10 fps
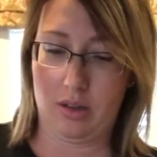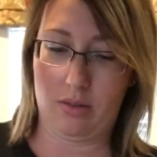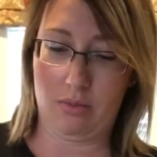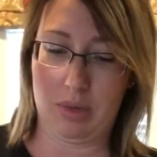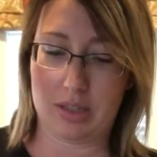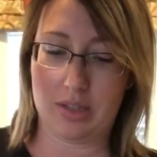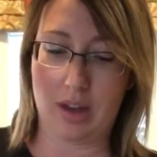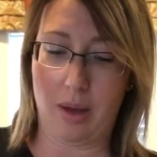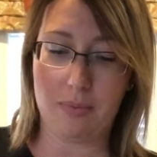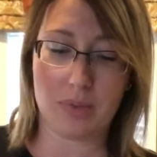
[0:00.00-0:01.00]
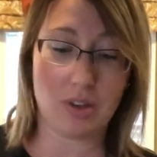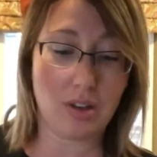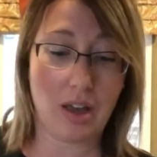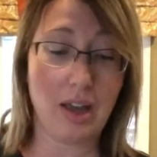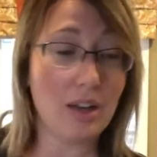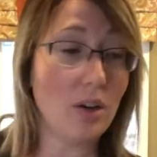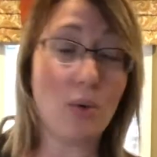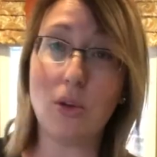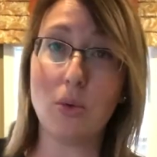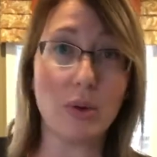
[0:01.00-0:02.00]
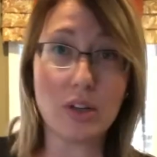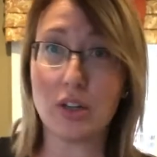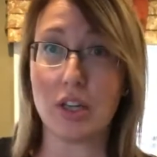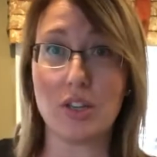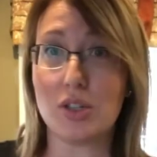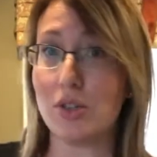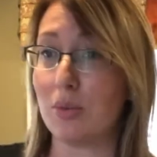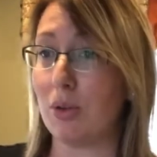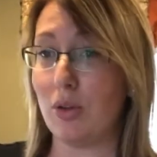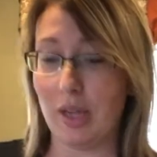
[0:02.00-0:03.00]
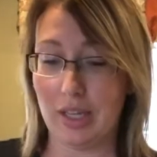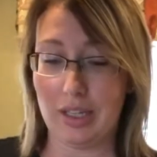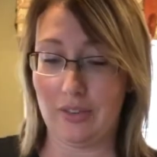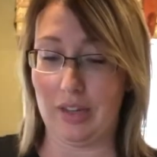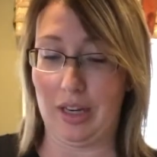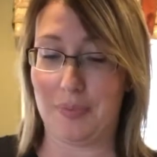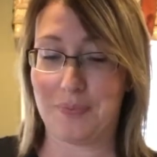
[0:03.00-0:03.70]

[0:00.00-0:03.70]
Mix it up. I know you want cookies too, but you can't have any.